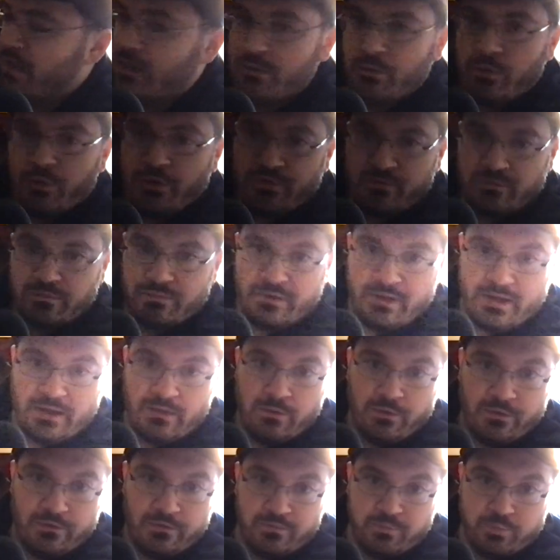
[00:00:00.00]
looks
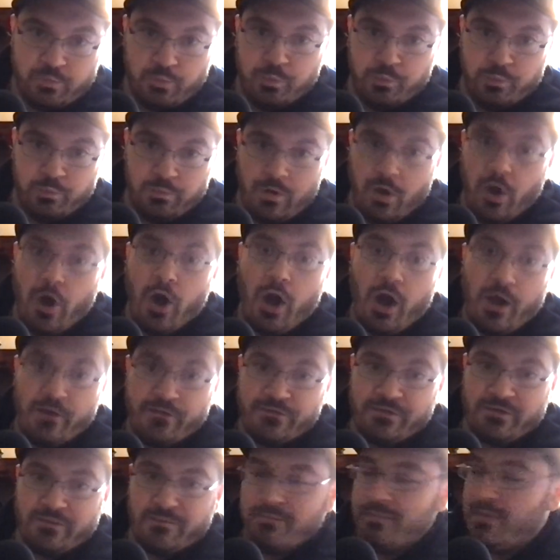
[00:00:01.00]

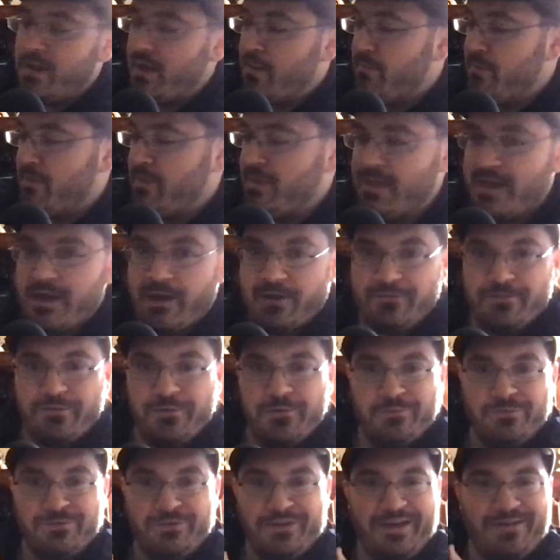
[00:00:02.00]
awesome. I mean, the
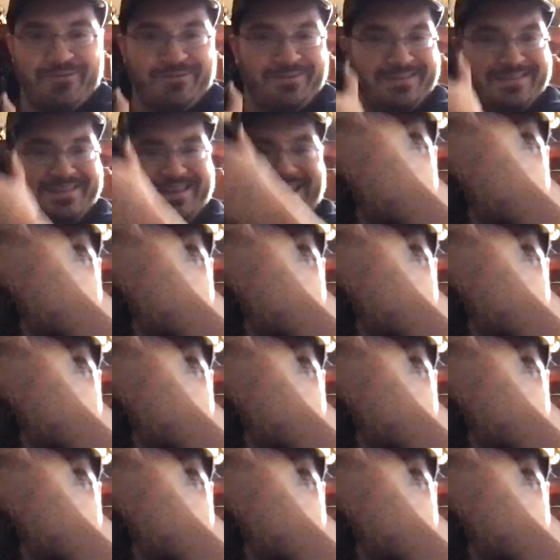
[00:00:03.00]
exoskeleton,